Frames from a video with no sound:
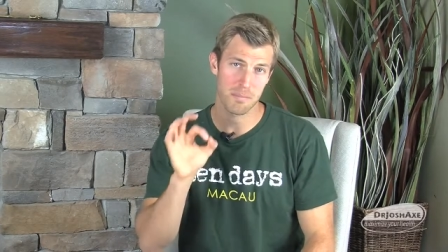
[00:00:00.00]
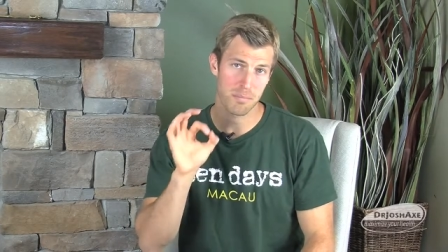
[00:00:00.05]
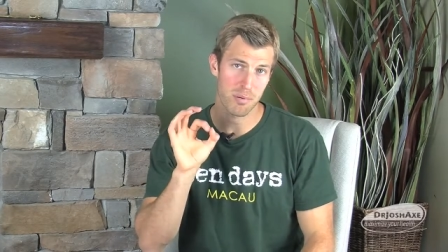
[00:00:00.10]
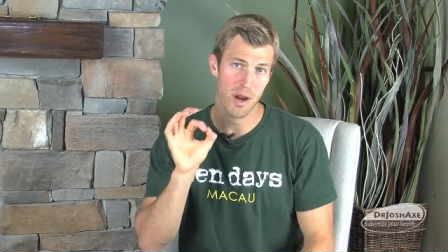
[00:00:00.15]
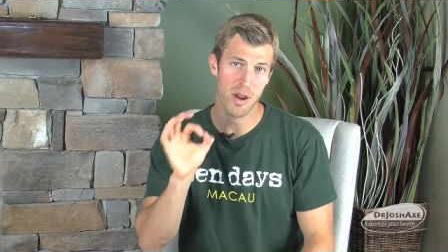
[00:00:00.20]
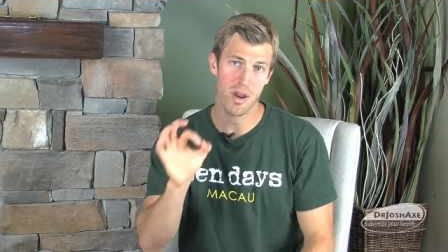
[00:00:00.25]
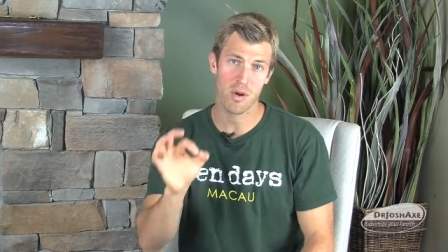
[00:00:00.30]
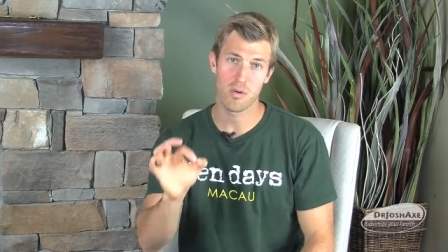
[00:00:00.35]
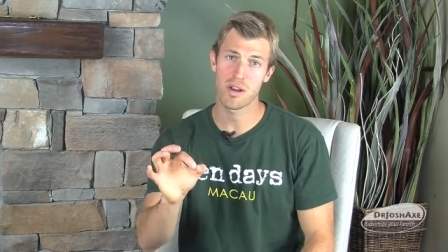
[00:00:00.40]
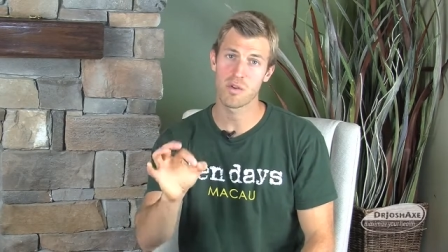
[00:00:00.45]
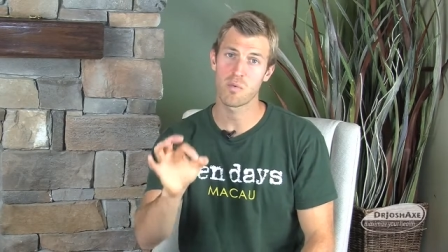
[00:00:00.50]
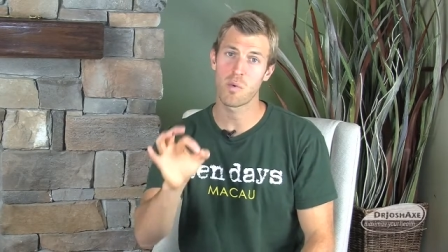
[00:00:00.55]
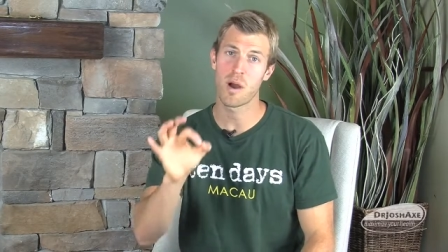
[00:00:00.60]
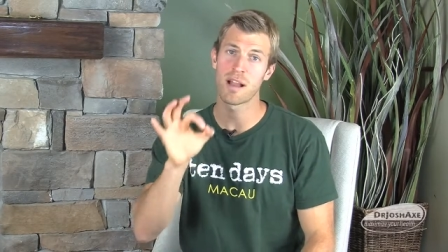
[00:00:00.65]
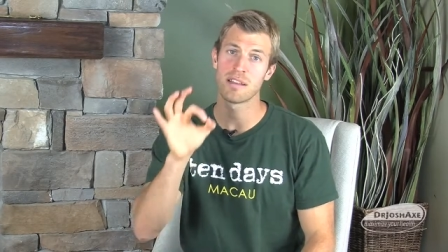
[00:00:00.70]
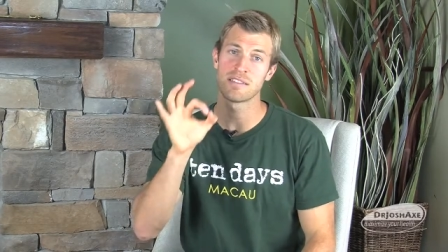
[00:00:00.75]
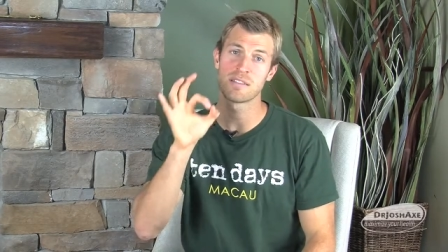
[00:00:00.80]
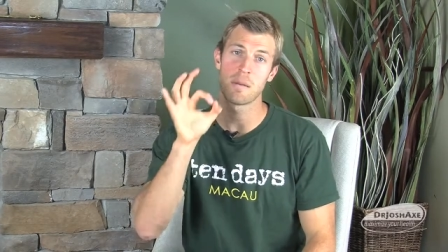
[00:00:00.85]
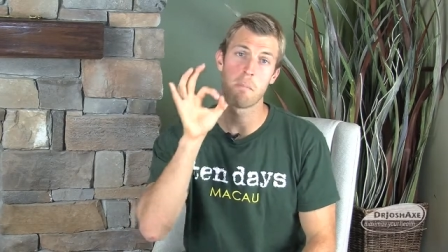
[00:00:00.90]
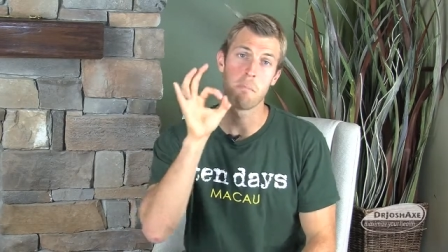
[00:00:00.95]

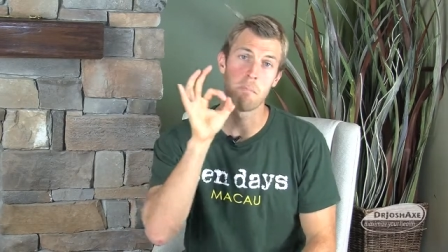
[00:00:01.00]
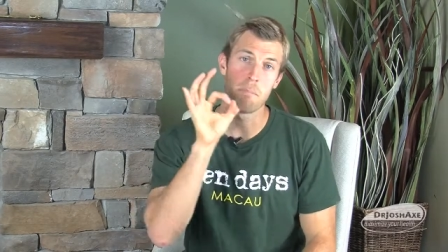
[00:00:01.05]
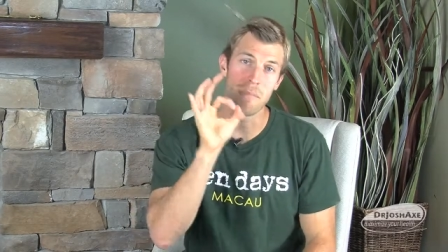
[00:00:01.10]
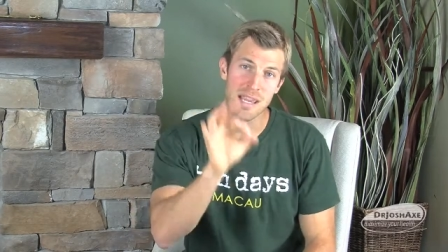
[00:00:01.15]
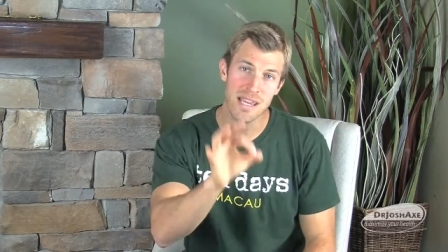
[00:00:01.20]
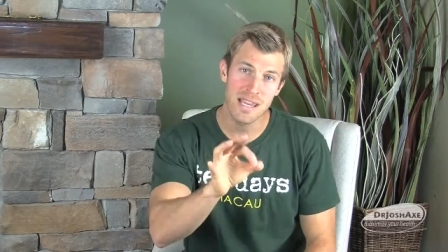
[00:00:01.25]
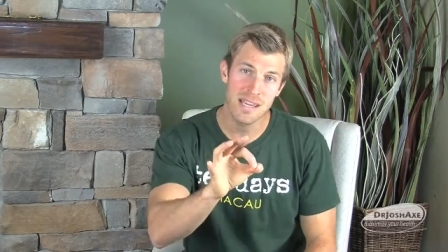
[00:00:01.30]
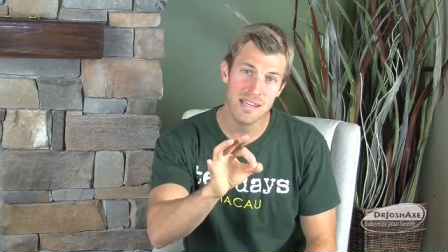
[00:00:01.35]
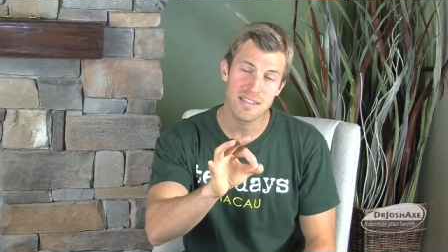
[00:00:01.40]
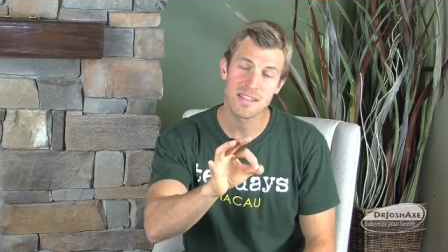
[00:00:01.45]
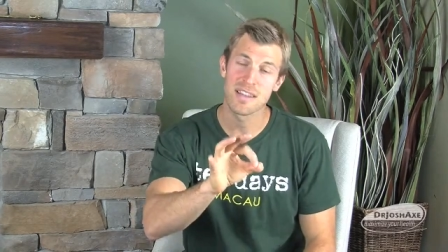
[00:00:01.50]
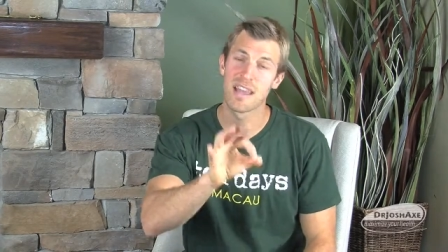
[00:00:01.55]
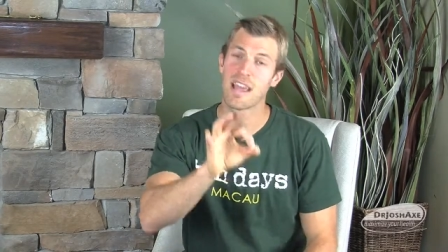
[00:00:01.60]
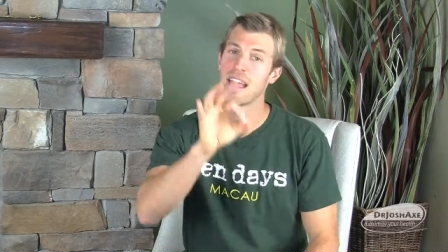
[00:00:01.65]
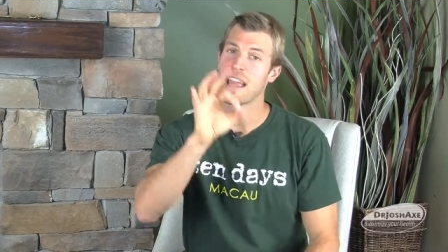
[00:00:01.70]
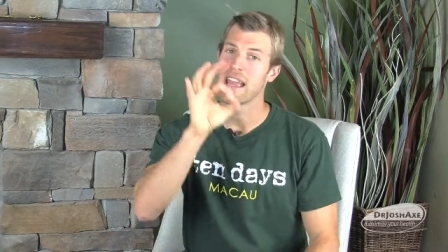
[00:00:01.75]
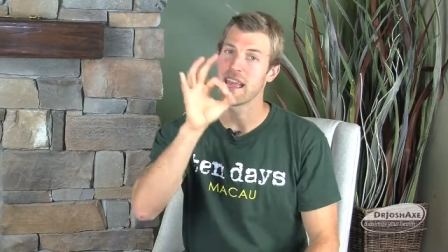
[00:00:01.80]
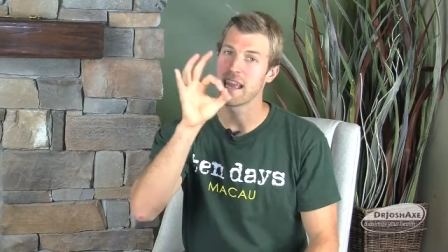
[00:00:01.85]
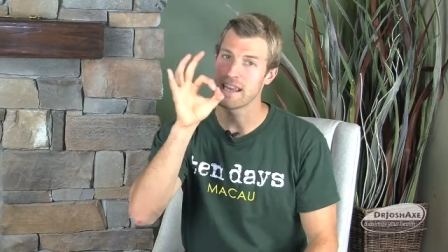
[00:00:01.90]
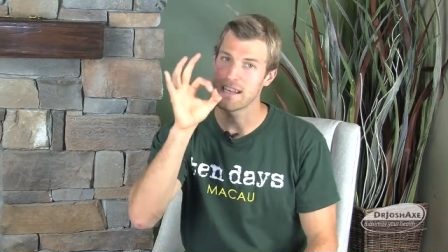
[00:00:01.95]
priority-wise, meat
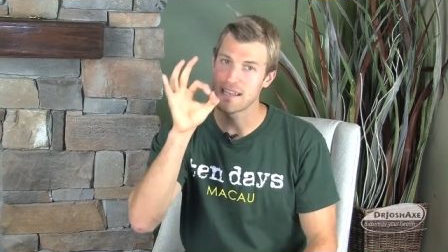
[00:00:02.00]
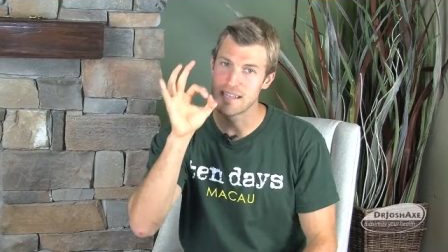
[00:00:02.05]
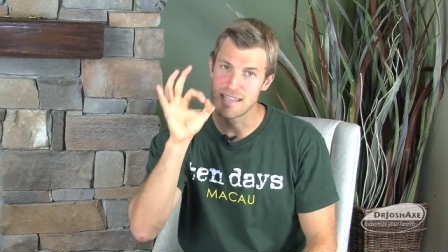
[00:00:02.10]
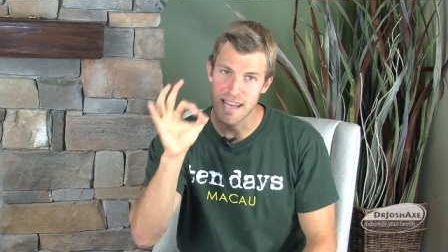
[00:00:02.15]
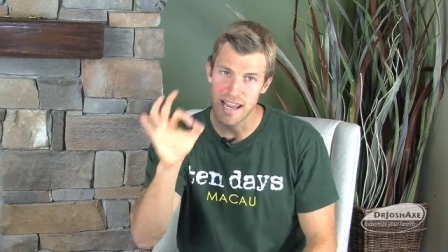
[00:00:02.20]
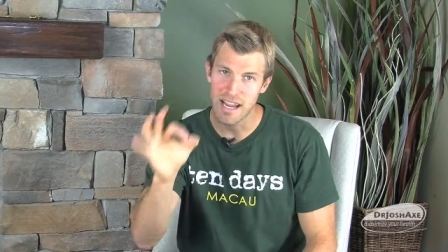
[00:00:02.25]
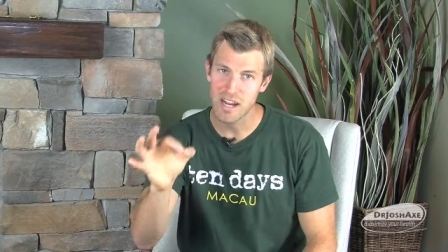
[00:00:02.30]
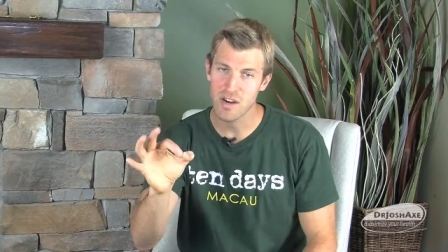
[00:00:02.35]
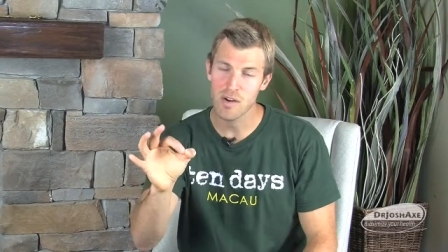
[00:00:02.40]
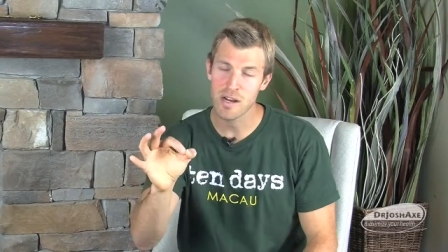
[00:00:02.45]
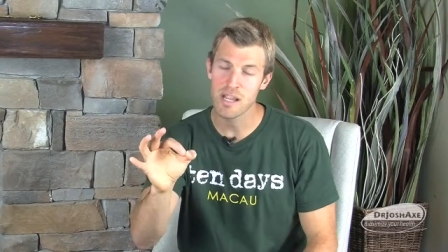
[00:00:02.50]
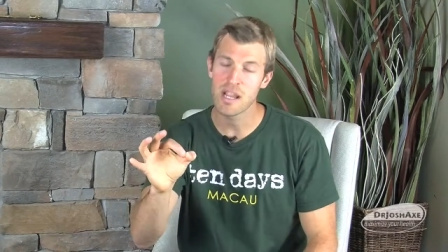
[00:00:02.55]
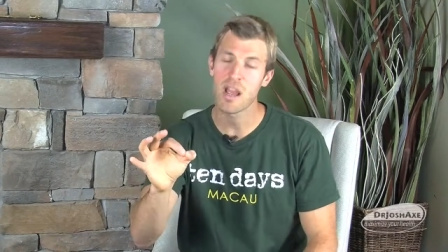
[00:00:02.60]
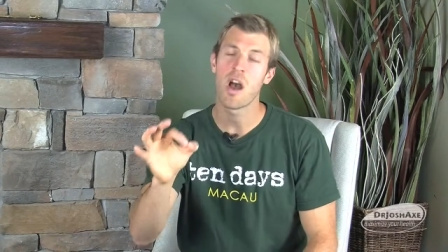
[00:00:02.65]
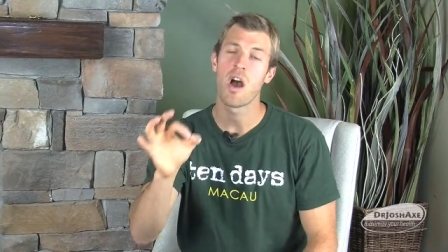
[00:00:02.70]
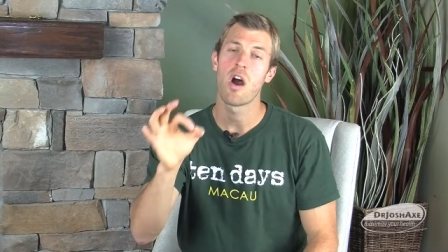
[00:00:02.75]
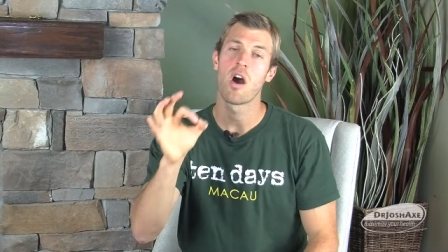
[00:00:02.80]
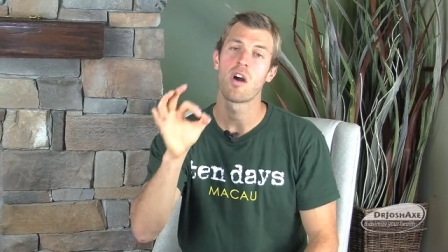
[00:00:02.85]
and dairy